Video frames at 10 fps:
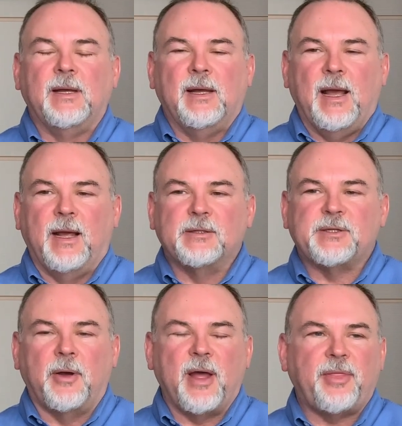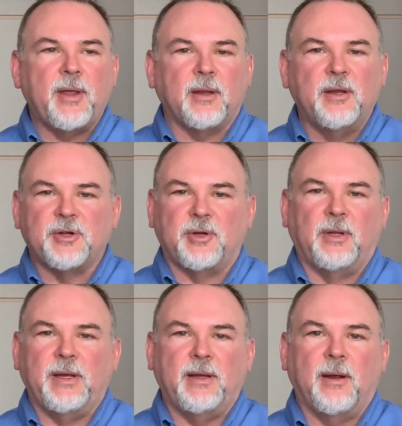And so I think
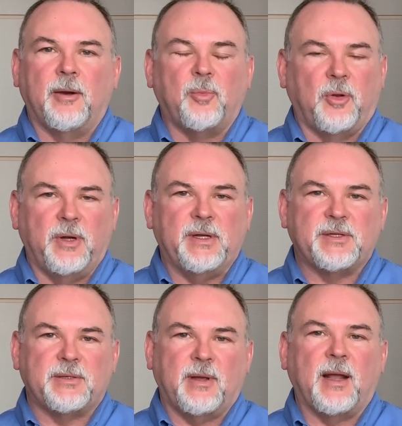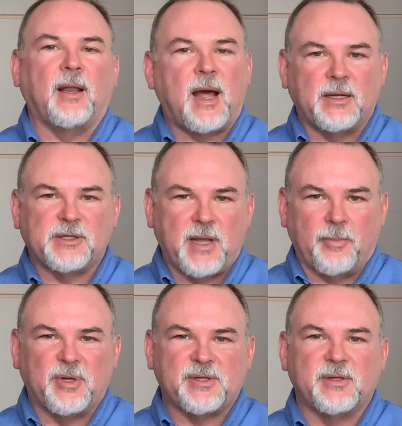initially our employees had a lot of
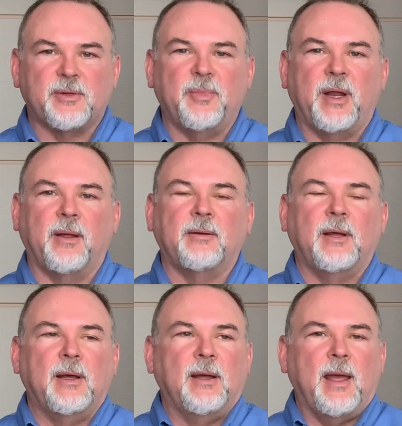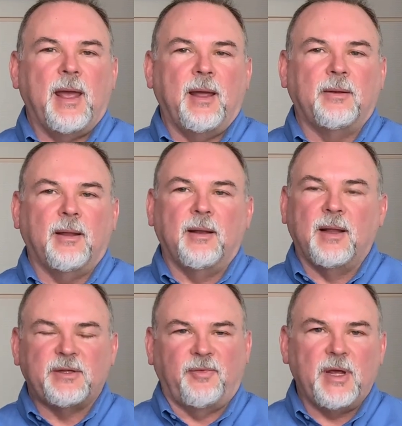skepticism in it. And
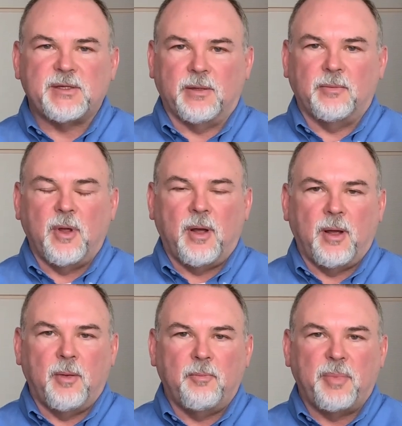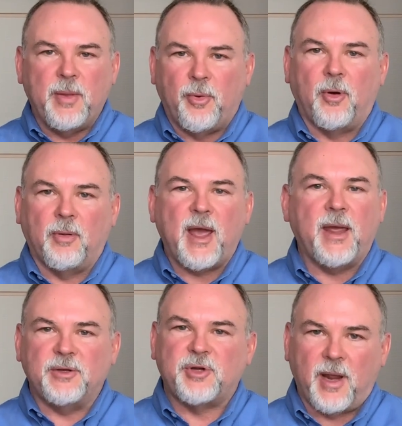let's face it, people
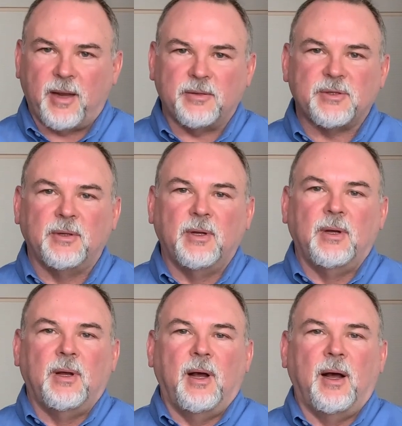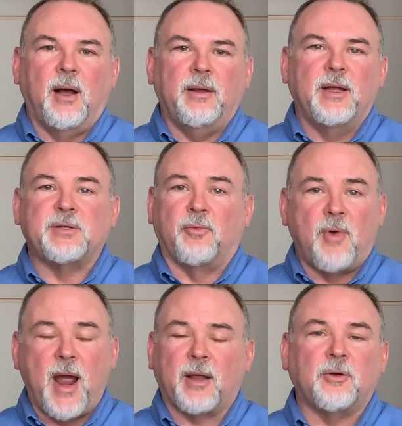hate change. It's a
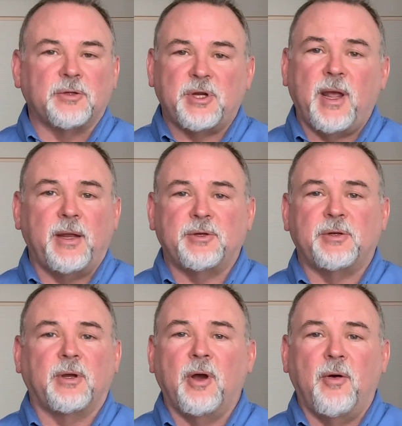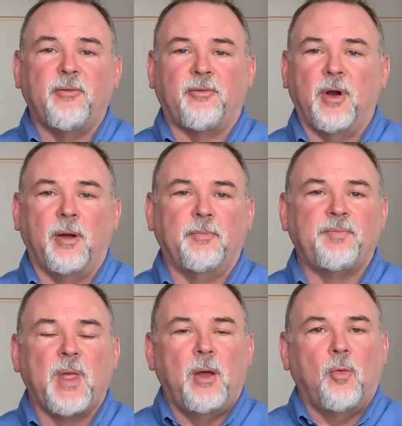radical change to go from
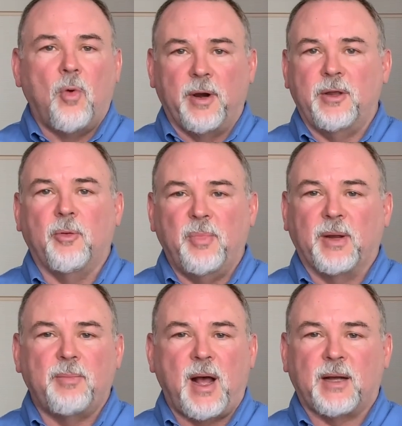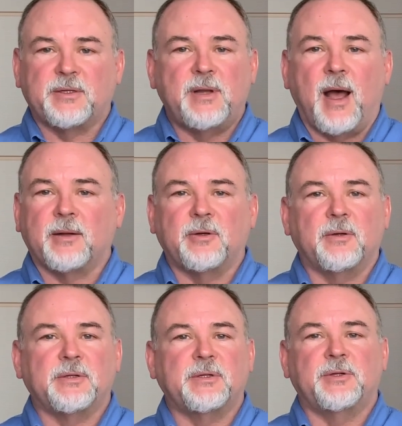one of your big box
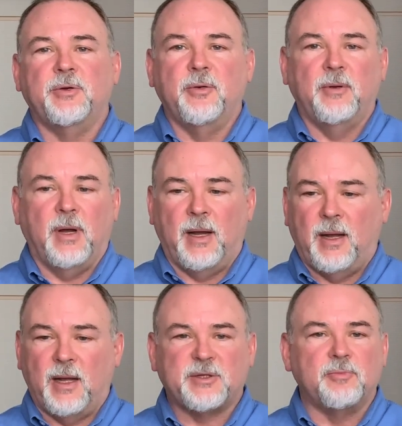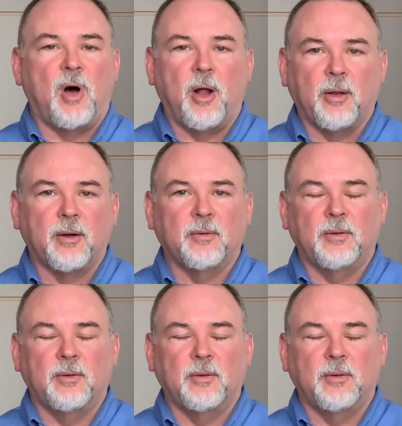doctors to a smaller